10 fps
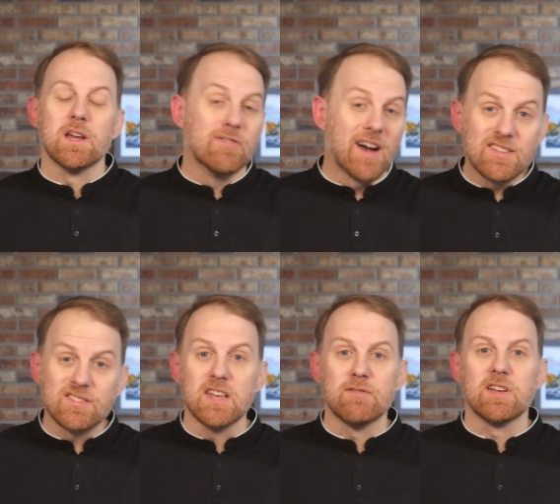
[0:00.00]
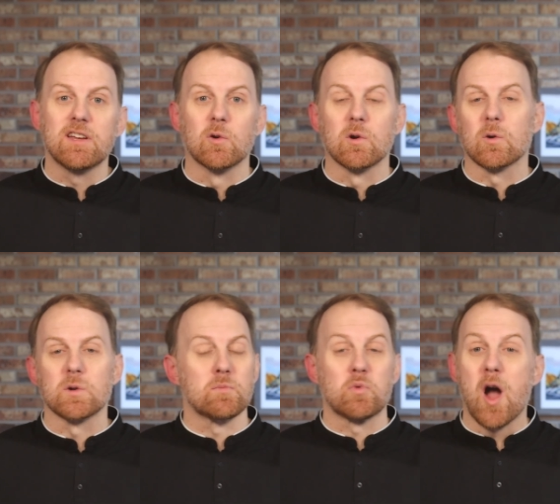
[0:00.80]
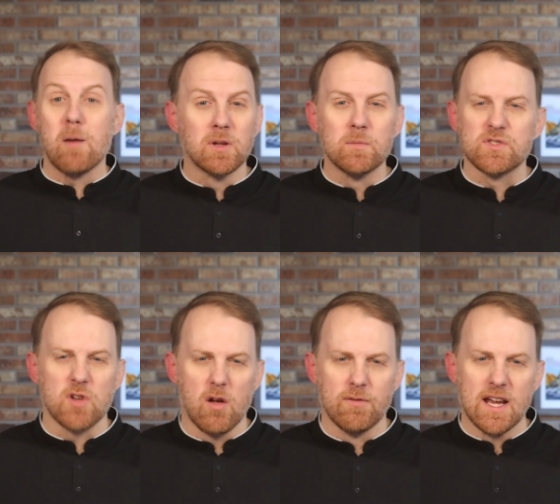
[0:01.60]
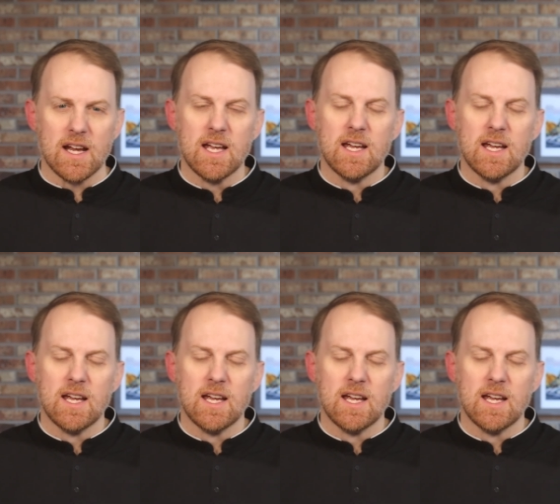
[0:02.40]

advice giving or, or to problem solving,